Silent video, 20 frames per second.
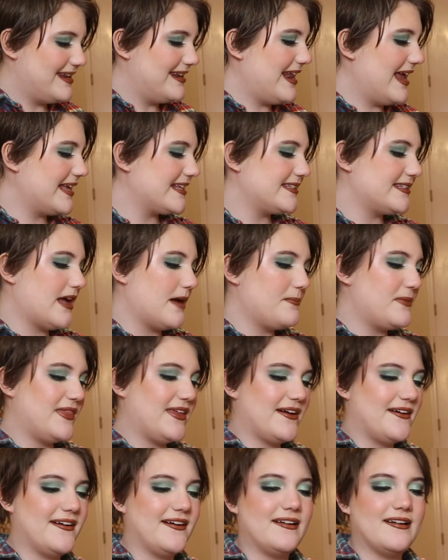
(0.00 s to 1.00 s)
Next up,
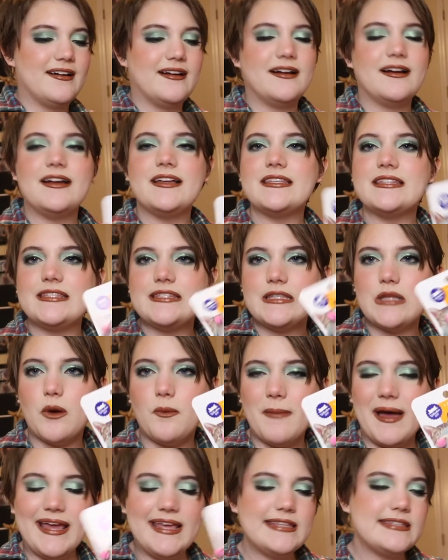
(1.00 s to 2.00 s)
there are snow
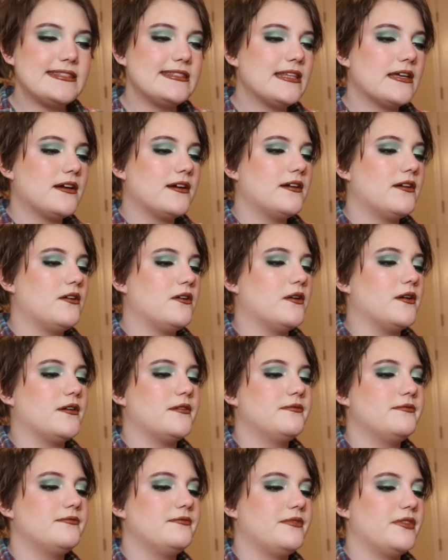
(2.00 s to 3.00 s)
mice,
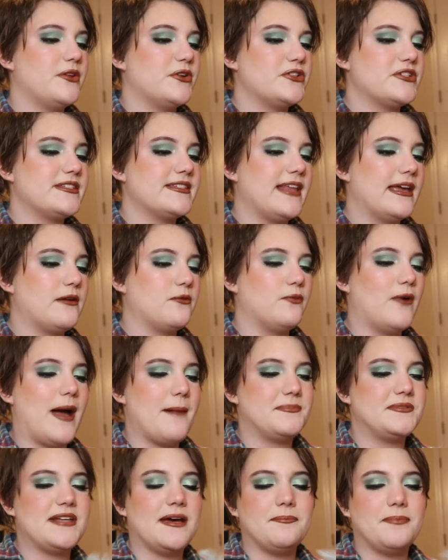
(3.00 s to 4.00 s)
or they're just like
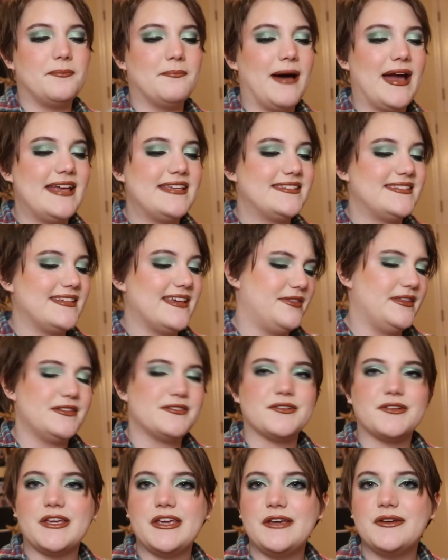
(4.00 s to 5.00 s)
wrapped up mice.
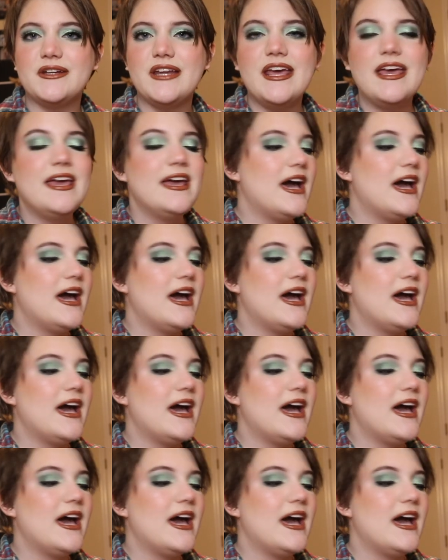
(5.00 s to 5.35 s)
These are cute.